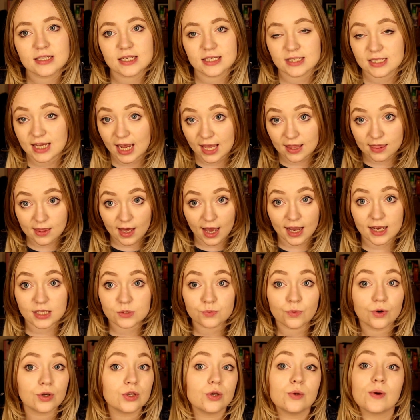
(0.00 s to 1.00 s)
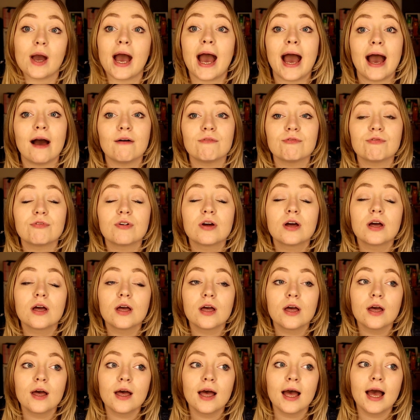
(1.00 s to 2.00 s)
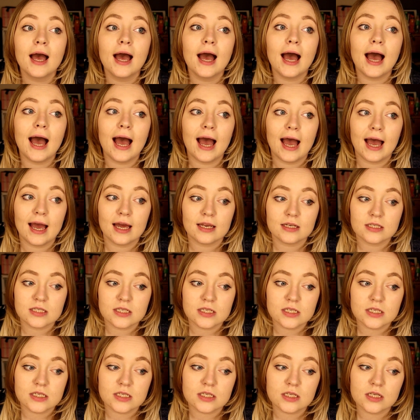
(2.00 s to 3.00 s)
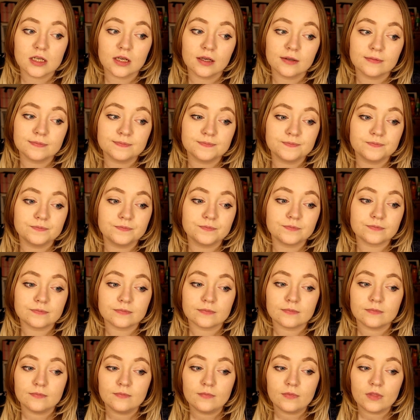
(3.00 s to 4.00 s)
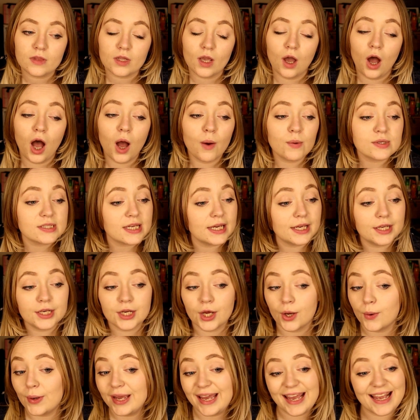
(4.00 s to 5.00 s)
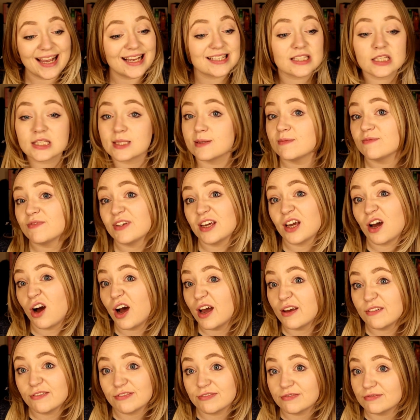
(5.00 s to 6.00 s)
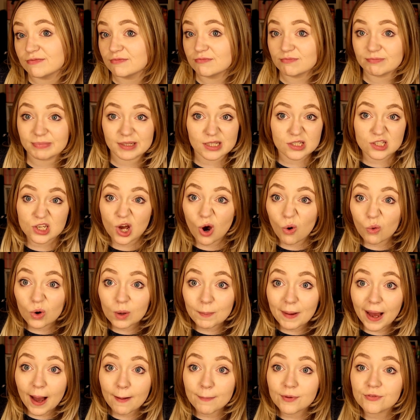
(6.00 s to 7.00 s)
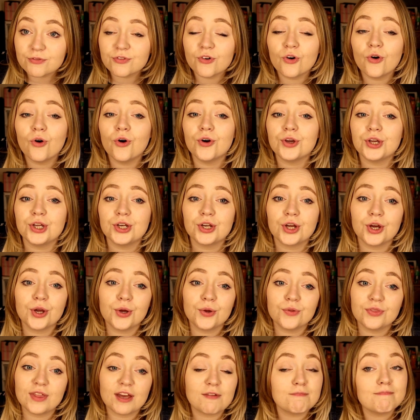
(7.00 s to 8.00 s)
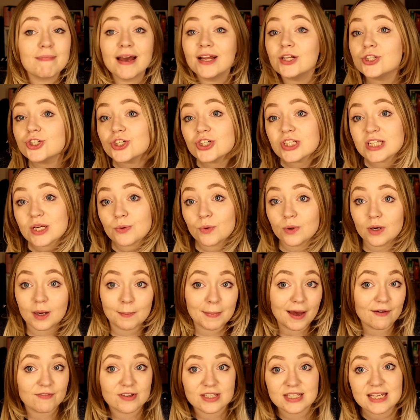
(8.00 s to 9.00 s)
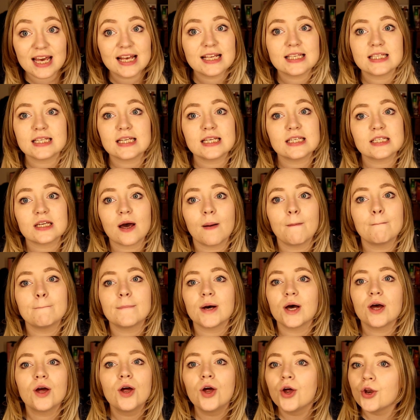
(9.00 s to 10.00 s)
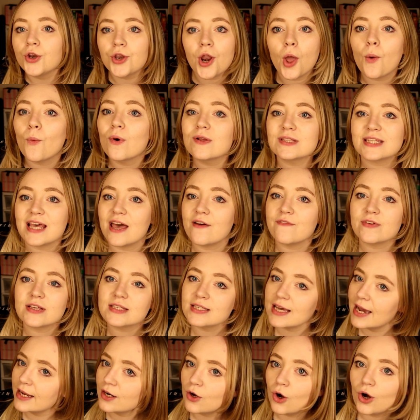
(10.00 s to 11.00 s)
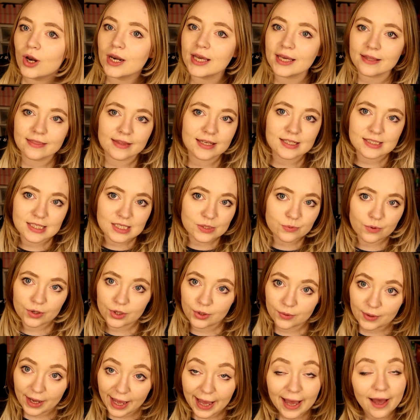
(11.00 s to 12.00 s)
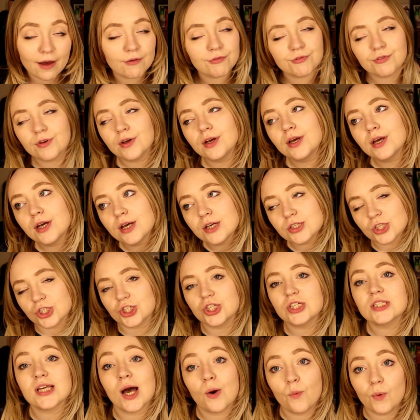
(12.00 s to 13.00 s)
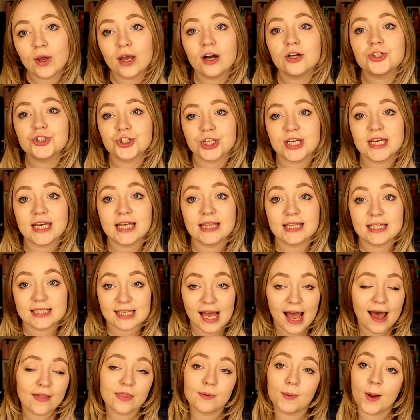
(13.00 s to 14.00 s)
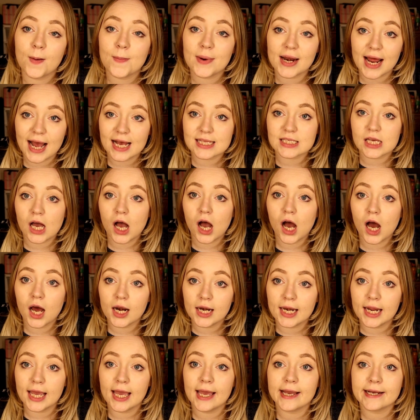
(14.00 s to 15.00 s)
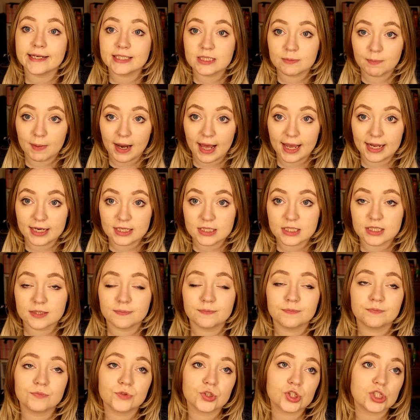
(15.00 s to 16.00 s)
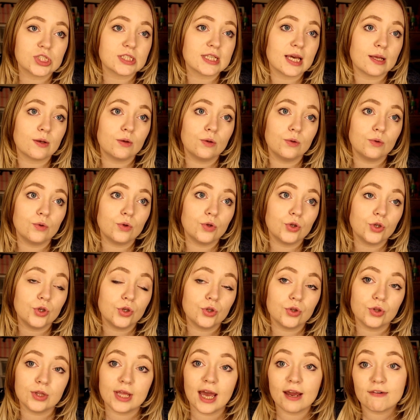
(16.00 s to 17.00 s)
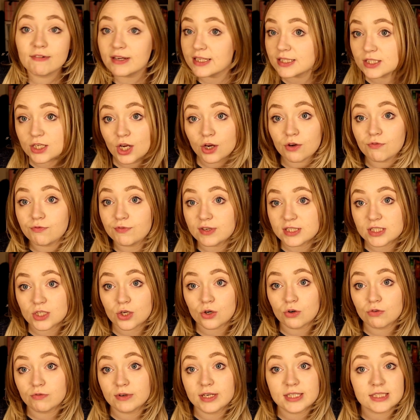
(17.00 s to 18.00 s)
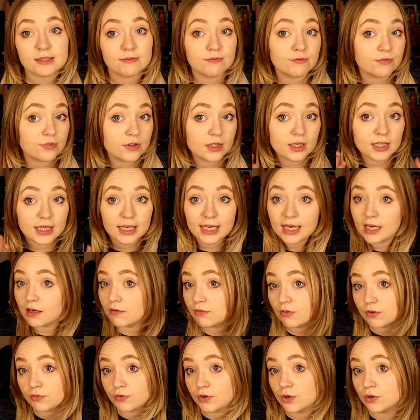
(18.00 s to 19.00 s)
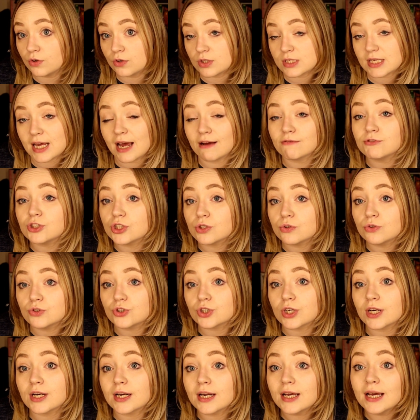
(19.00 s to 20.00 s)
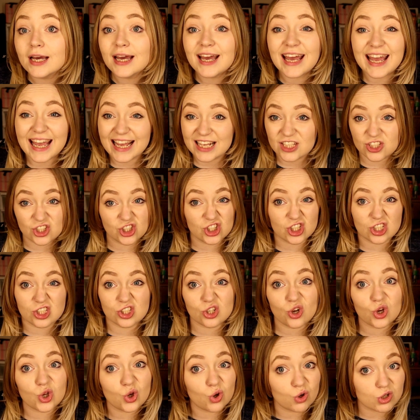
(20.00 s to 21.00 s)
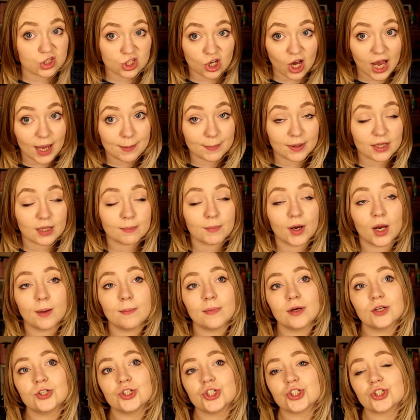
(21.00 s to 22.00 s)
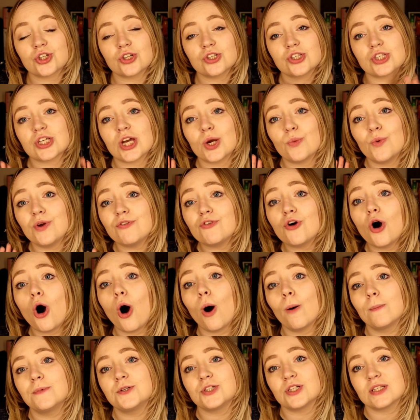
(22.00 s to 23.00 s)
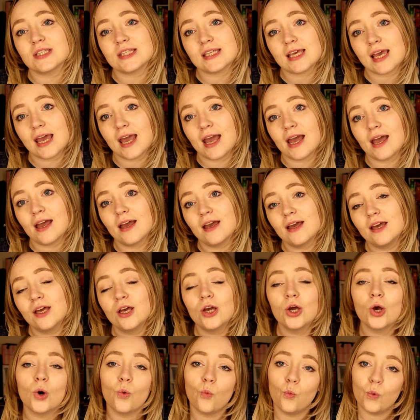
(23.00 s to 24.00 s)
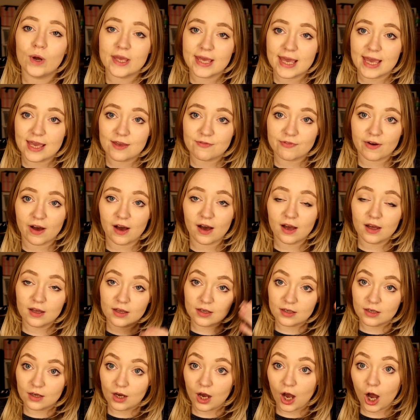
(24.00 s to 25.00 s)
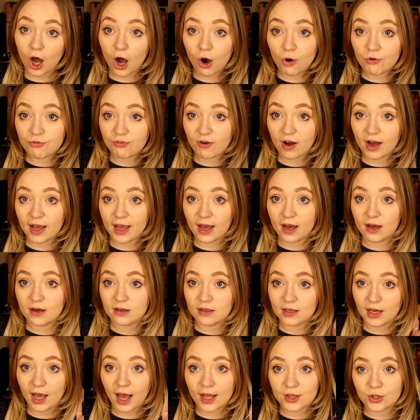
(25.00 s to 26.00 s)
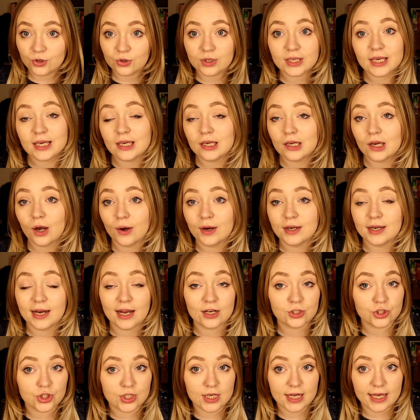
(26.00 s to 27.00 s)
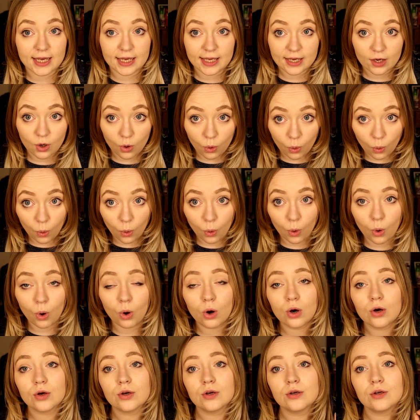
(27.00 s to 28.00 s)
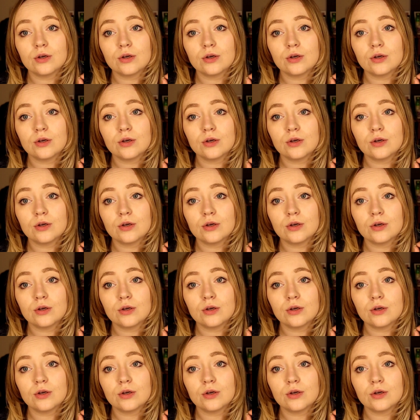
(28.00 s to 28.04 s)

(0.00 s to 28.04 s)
to say that is what you have. And I was like, you know, it isn't something I've been told about before. You know, they've mentioned it when I'm having testing done, but no one's ever said, Holly, this is what you have. So she's like, we are treating this at the moment as unexplained. She said, there is no physical reason for either of you not to have children. It's just not your time at the moment. She's gone, so we've got options here. We either hold fire and you keep going naturally, or